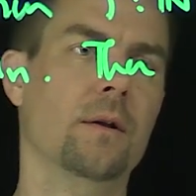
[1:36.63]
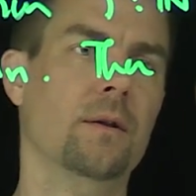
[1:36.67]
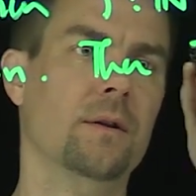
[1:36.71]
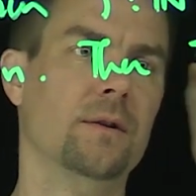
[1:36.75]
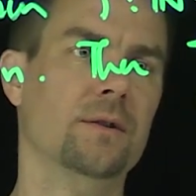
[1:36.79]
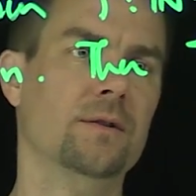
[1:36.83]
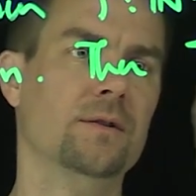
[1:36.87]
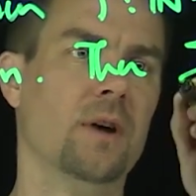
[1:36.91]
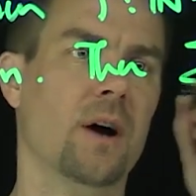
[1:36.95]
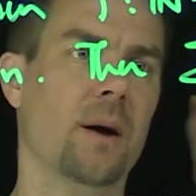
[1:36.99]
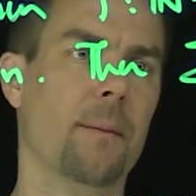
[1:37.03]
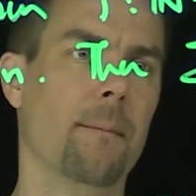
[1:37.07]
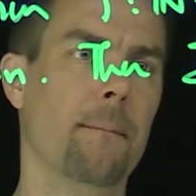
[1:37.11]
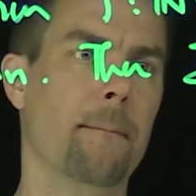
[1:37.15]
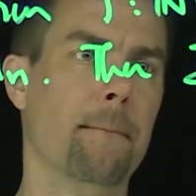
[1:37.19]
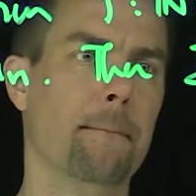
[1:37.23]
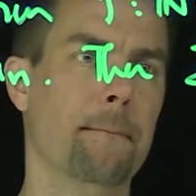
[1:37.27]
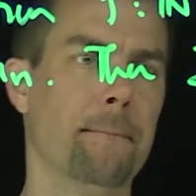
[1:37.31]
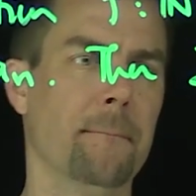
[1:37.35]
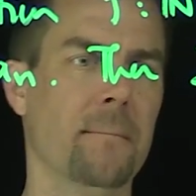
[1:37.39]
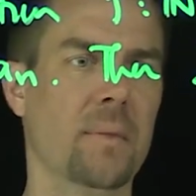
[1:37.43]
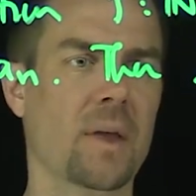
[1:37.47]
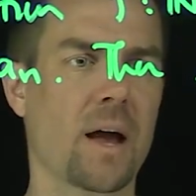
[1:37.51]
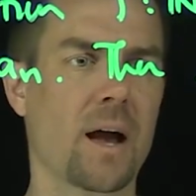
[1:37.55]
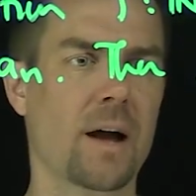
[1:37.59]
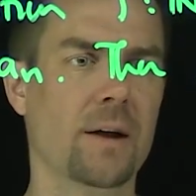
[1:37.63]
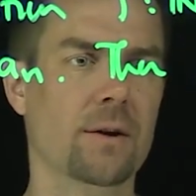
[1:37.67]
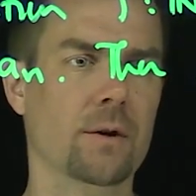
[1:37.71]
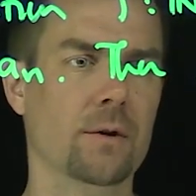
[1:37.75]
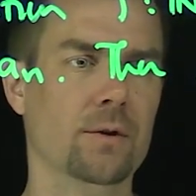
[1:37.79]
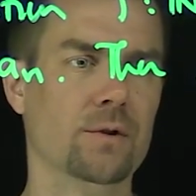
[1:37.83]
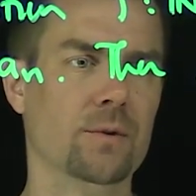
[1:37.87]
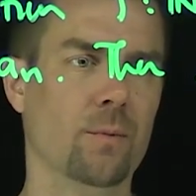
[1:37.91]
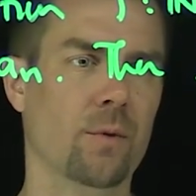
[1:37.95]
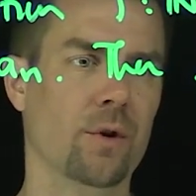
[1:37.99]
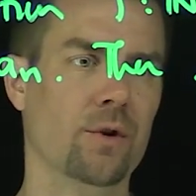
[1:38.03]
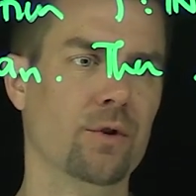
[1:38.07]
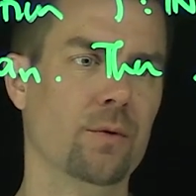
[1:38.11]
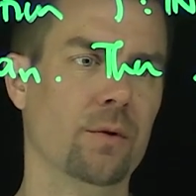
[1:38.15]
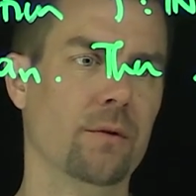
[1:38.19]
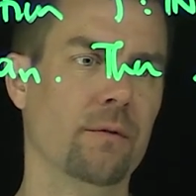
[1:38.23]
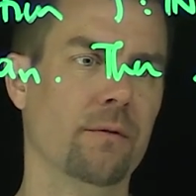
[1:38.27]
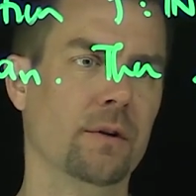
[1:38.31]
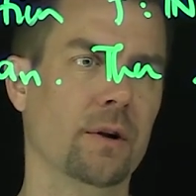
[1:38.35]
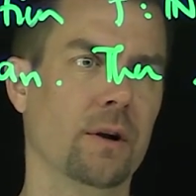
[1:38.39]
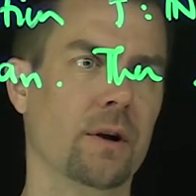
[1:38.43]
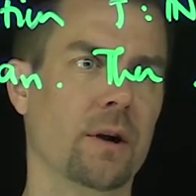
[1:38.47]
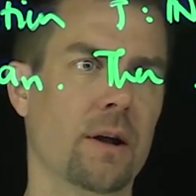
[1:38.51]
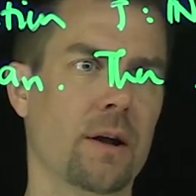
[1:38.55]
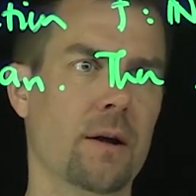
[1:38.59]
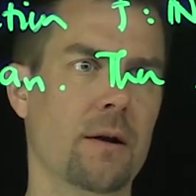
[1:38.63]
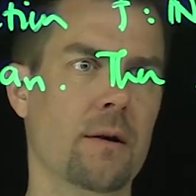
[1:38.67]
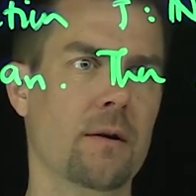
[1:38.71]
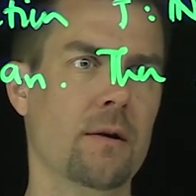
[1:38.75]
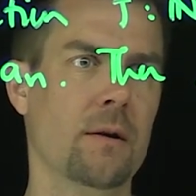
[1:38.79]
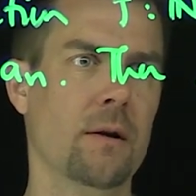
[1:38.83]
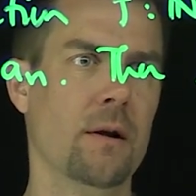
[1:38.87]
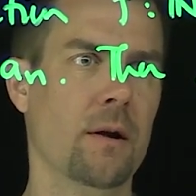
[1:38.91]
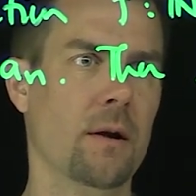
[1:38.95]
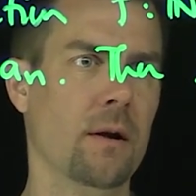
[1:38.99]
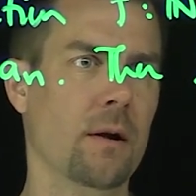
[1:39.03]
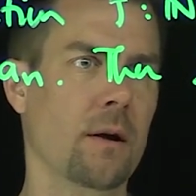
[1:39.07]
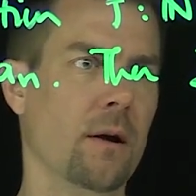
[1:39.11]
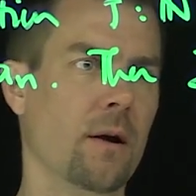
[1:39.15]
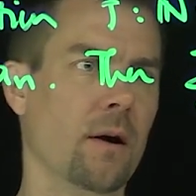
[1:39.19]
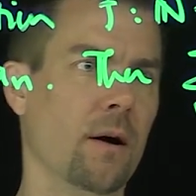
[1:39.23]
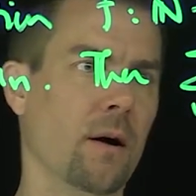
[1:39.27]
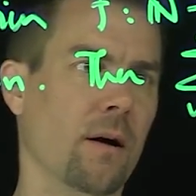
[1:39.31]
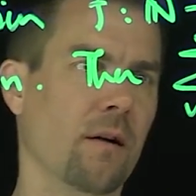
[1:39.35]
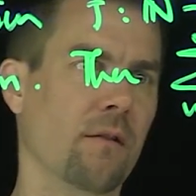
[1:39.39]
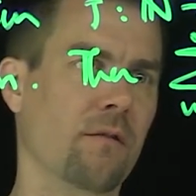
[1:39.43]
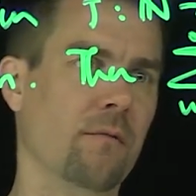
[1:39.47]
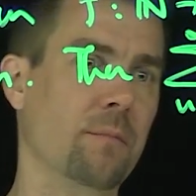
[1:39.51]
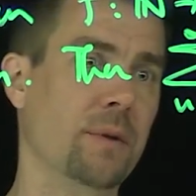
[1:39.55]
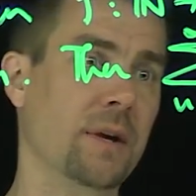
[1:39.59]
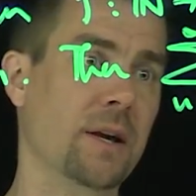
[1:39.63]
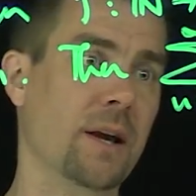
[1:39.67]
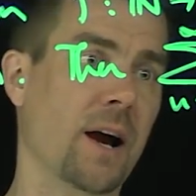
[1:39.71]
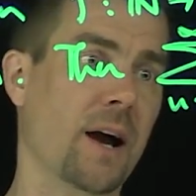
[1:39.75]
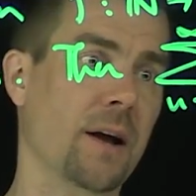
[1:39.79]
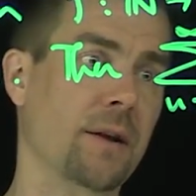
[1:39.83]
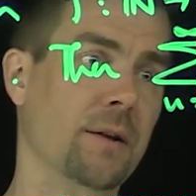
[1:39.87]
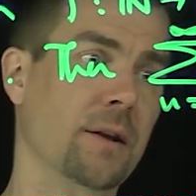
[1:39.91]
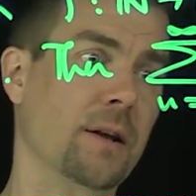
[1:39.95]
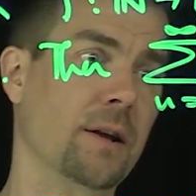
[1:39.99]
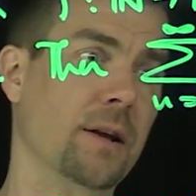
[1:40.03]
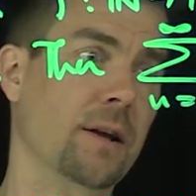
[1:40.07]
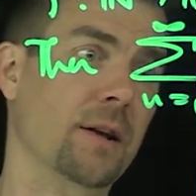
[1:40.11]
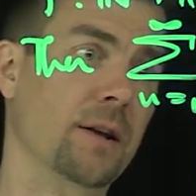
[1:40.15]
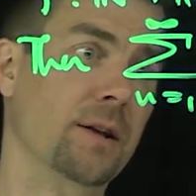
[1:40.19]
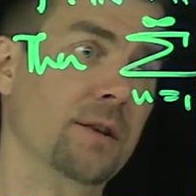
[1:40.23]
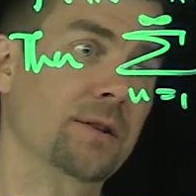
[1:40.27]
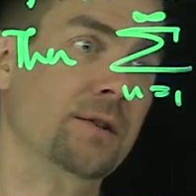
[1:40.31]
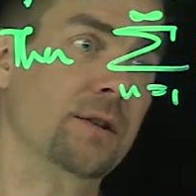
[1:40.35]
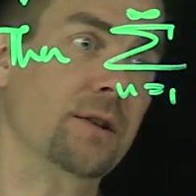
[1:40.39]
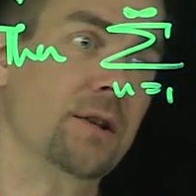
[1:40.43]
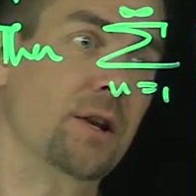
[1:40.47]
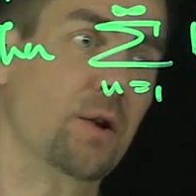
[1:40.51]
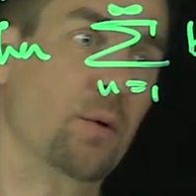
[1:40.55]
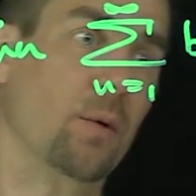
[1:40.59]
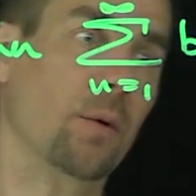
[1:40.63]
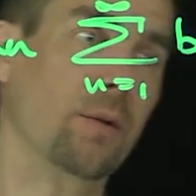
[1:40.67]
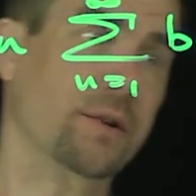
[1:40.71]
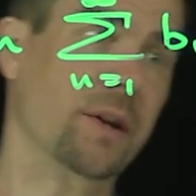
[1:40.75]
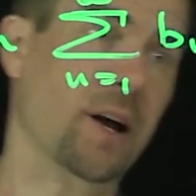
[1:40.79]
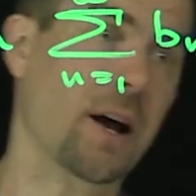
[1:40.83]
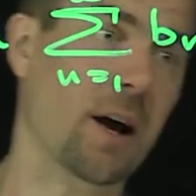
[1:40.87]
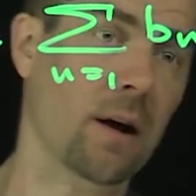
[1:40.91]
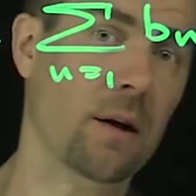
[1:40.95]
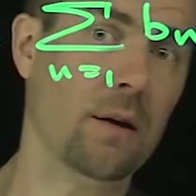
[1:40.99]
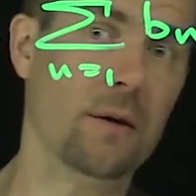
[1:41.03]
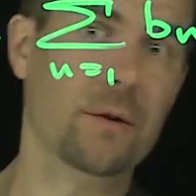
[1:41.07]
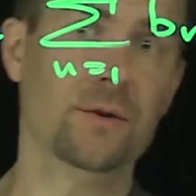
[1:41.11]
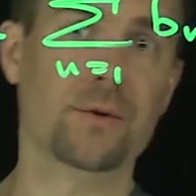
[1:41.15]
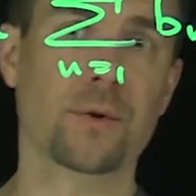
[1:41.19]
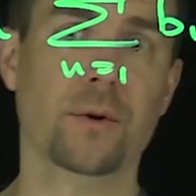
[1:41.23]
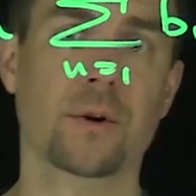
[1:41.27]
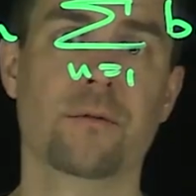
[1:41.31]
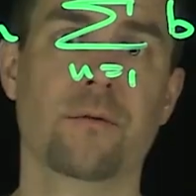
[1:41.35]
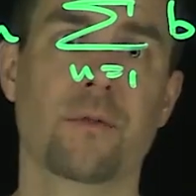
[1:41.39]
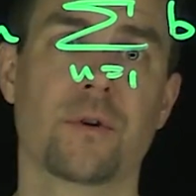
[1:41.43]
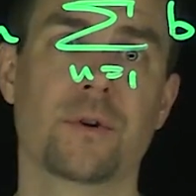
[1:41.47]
the sum n goes from 1 to infinity of bn is equal to L. So it